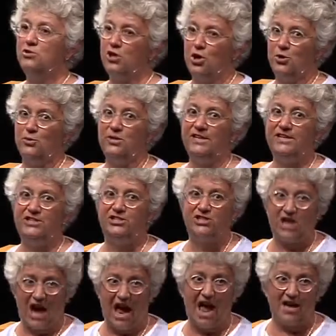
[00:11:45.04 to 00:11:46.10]
totally
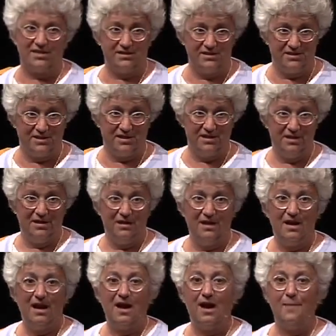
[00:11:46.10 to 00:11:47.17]
jazzed
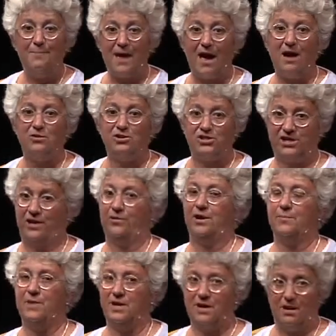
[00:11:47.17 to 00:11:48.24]
about
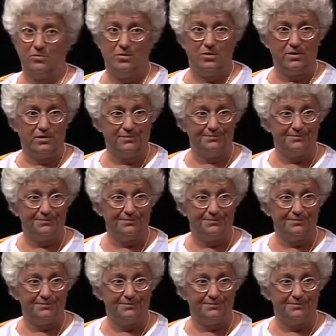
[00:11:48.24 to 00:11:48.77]
sharing my network.